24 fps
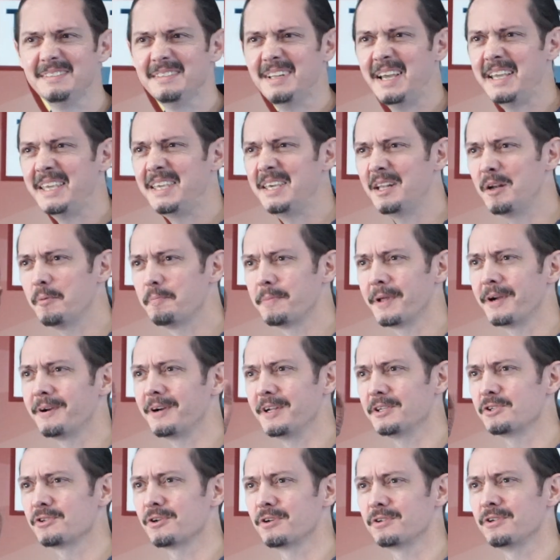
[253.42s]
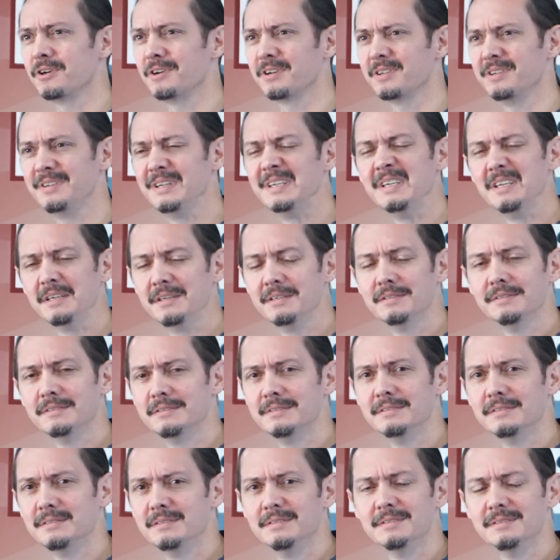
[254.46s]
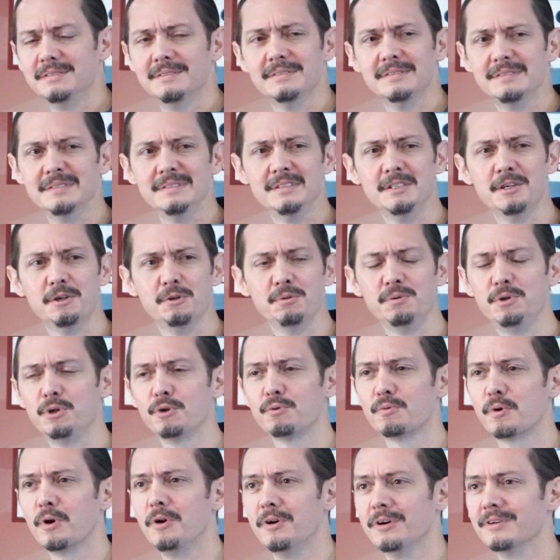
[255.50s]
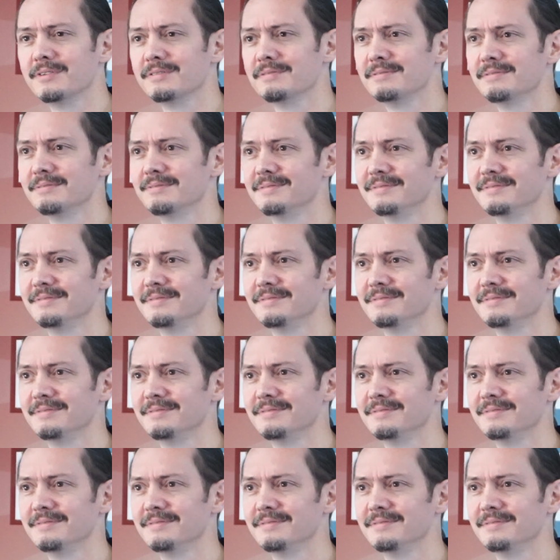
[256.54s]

I get up there and I start talking, no, you're wrong.